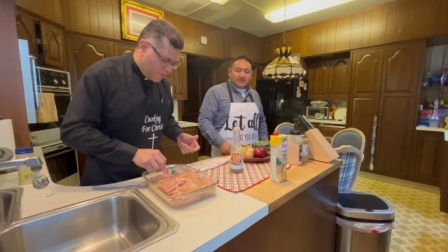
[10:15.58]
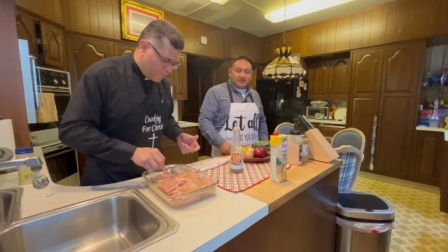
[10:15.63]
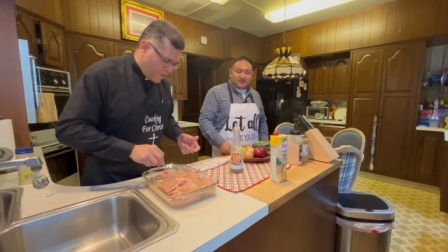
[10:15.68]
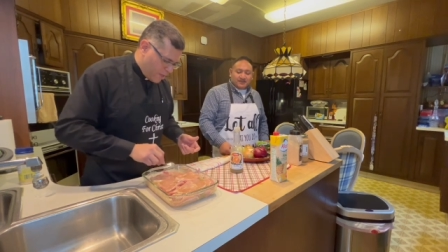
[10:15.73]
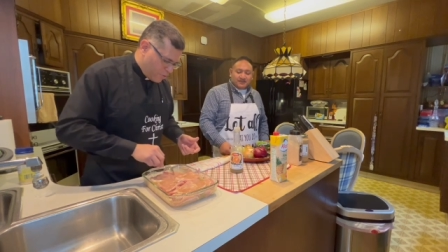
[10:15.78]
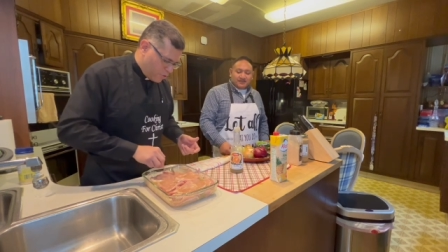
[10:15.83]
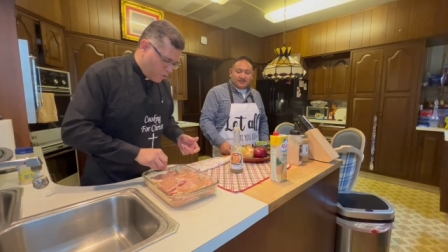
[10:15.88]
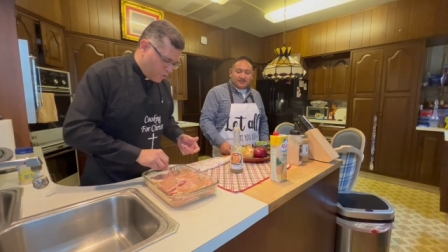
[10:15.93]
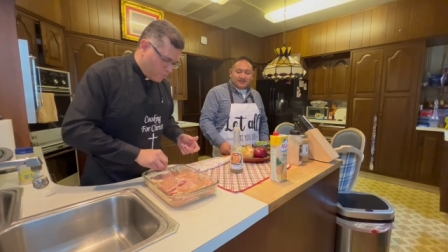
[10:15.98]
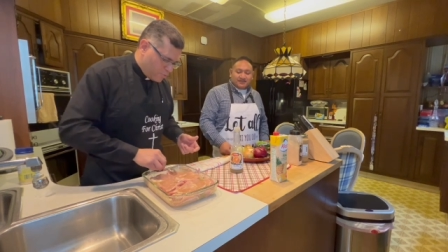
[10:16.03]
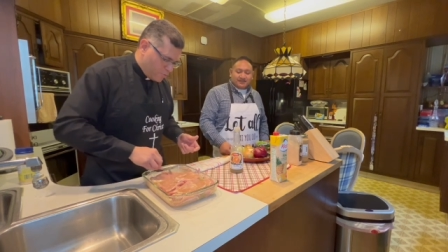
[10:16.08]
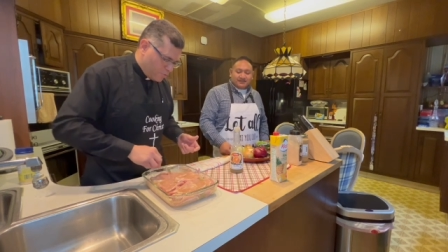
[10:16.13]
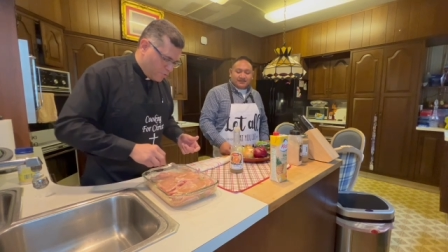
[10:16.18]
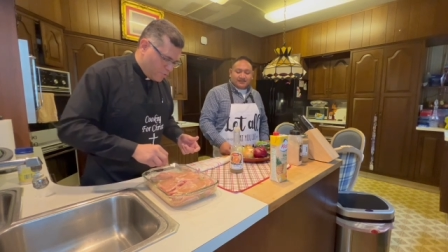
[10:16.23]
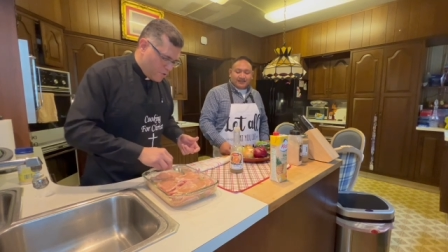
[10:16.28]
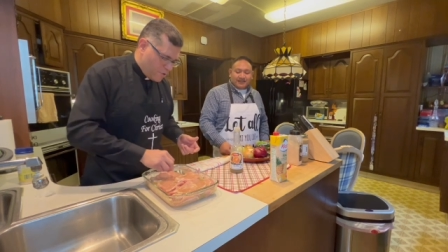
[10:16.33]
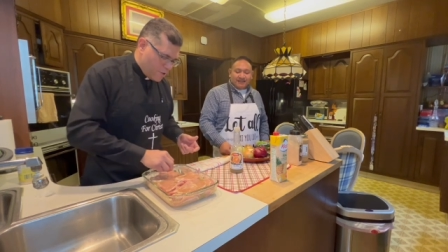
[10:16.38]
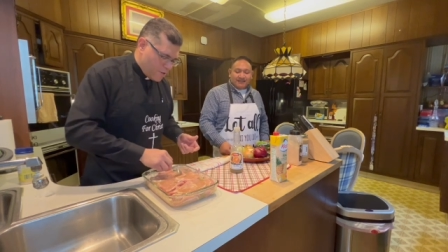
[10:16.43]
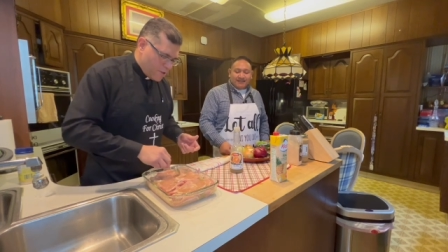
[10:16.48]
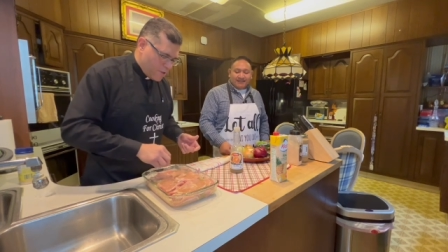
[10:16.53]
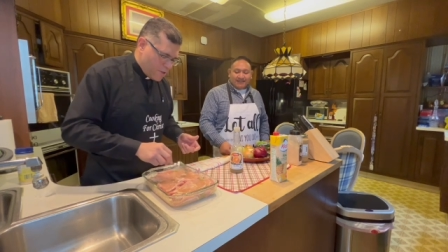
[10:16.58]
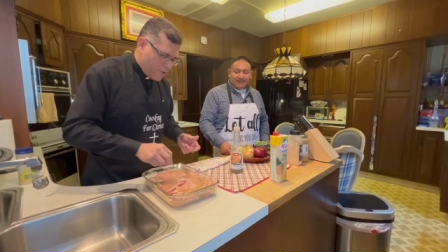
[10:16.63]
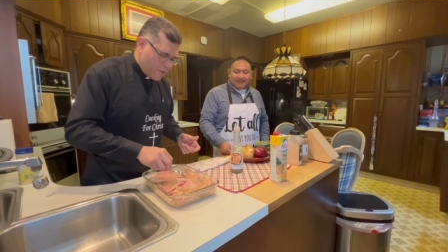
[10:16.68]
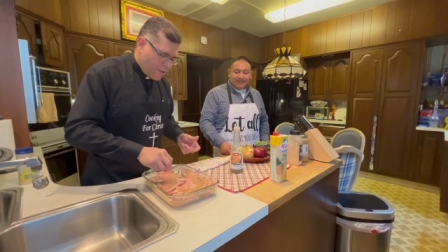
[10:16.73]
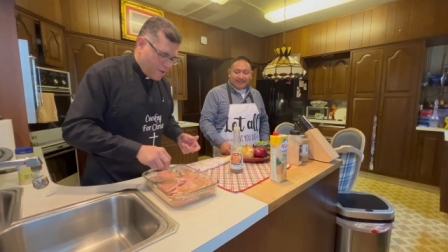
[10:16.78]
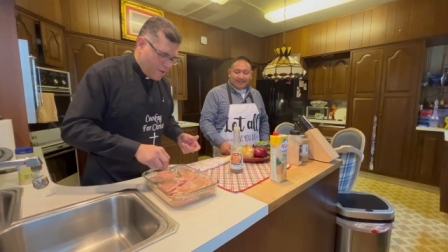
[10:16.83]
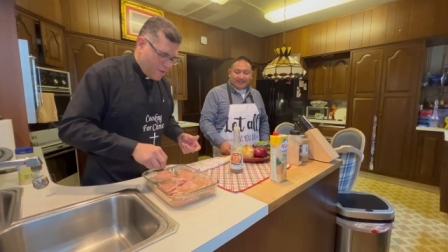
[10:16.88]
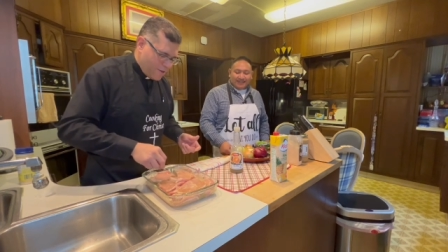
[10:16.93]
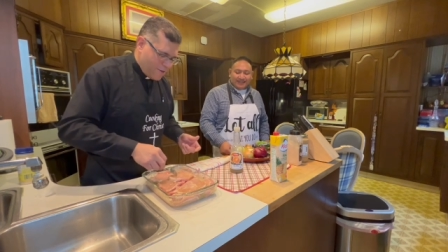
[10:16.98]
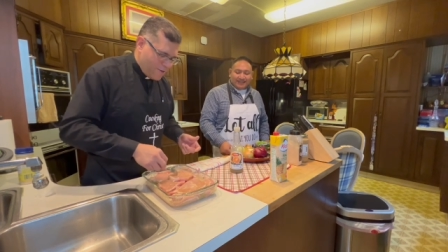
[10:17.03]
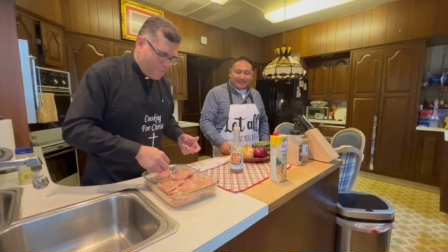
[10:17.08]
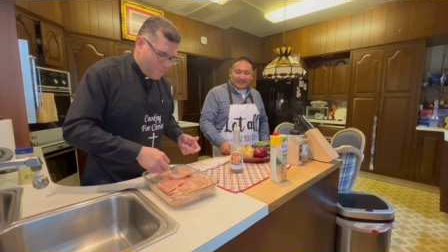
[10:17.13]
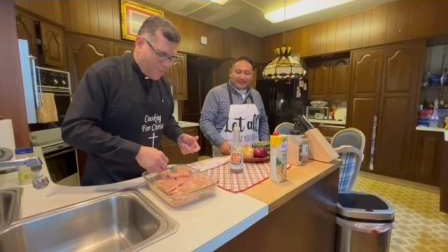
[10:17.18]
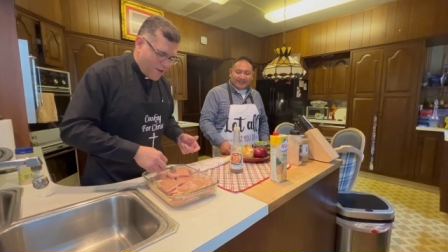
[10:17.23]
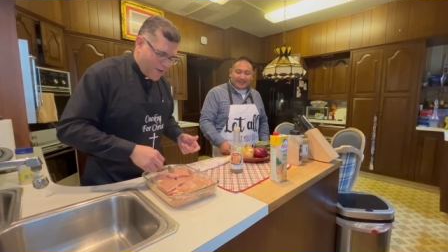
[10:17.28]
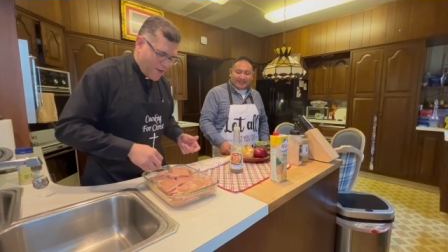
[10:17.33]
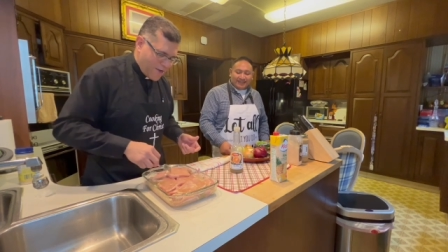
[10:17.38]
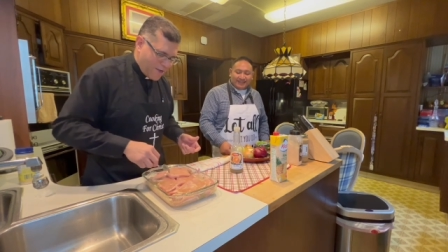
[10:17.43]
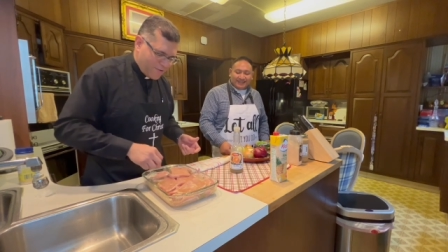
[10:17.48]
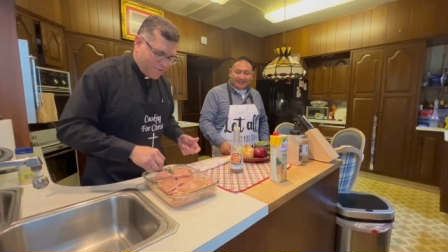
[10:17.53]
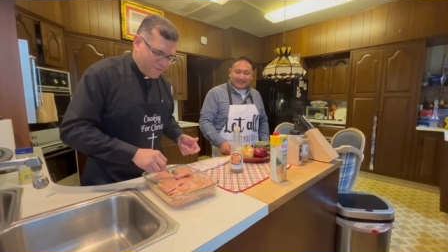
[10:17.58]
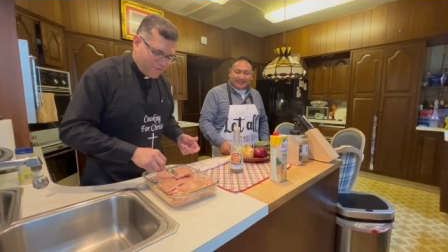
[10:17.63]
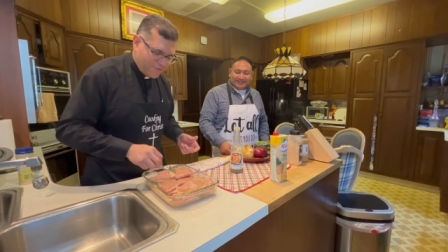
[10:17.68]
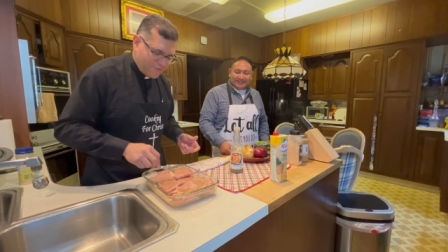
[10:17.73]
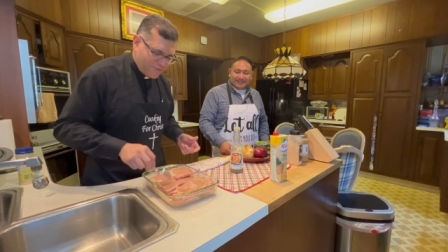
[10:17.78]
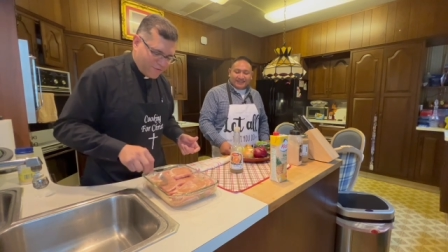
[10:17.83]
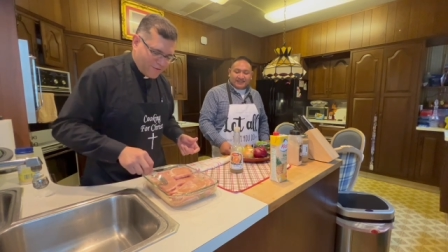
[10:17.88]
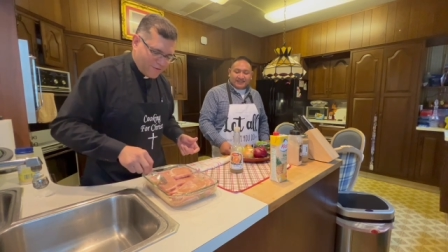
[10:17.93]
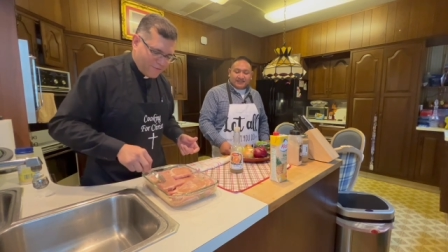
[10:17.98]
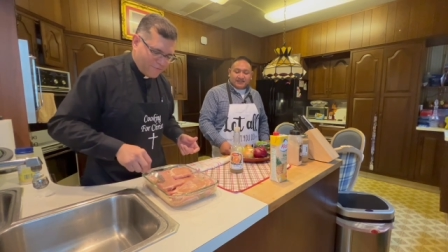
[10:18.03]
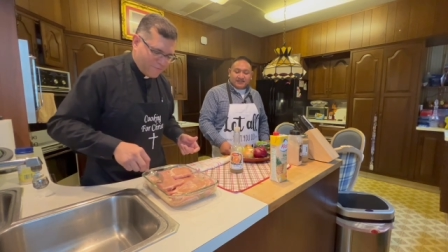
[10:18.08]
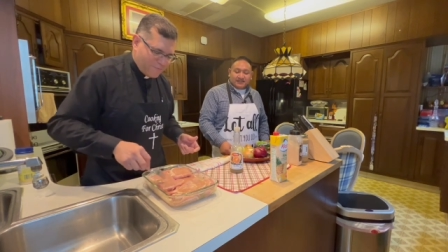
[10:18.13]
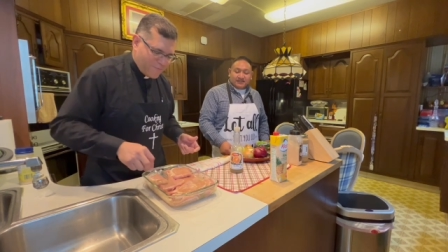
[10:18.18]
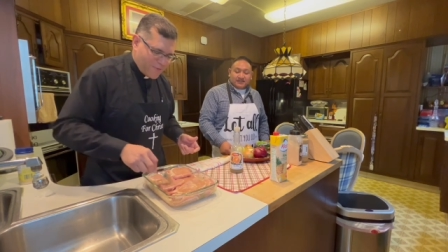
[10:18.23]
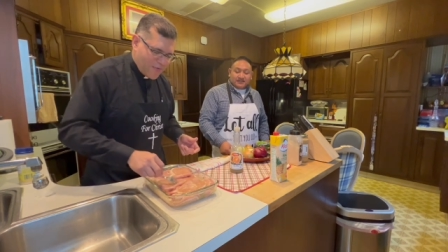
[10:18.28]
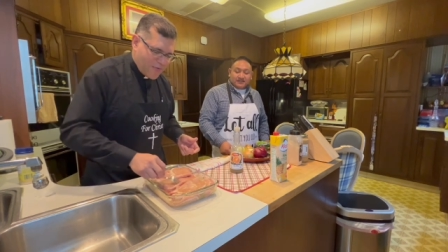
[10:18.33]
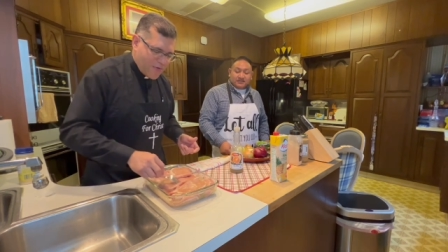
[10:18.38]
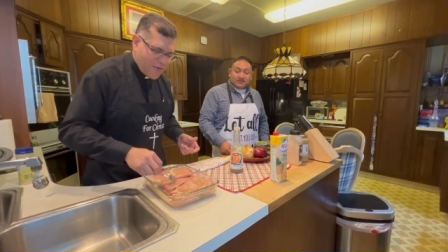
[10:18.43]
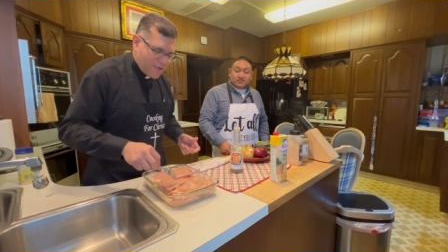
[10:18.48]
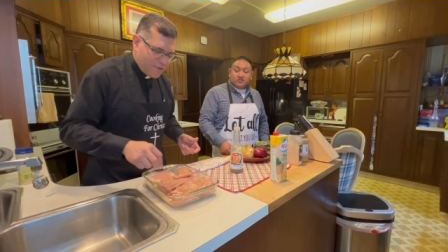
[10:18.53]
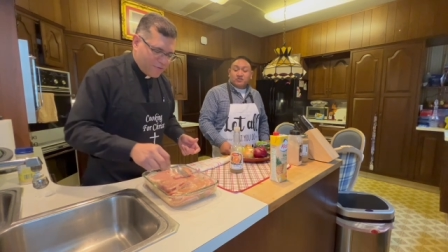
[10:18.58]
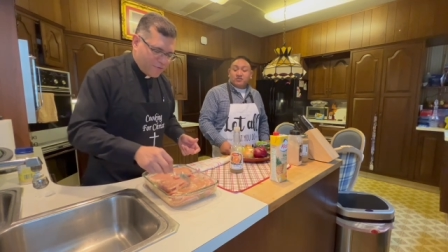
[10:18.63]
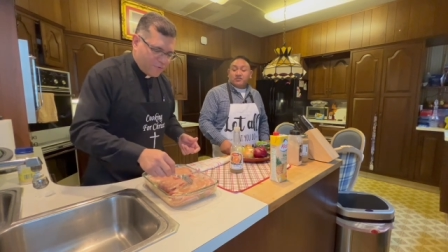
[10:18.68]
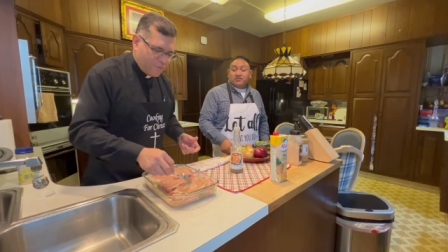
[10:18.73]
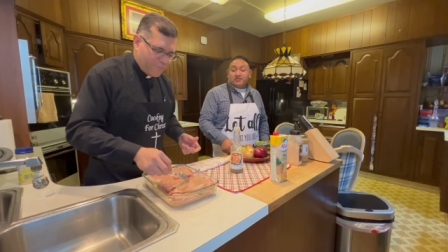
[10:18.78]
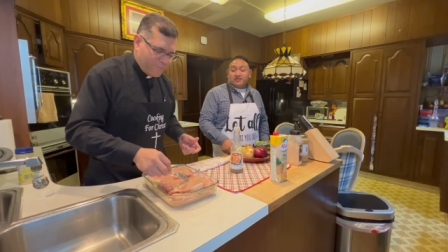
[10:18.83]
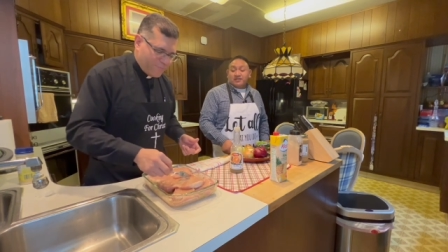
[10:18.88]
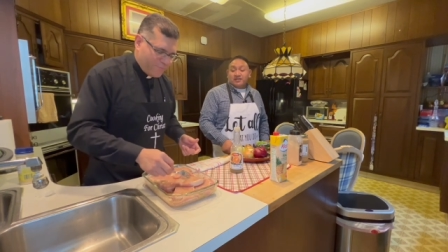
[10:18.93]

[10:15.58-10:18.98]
of adobo in my hands. So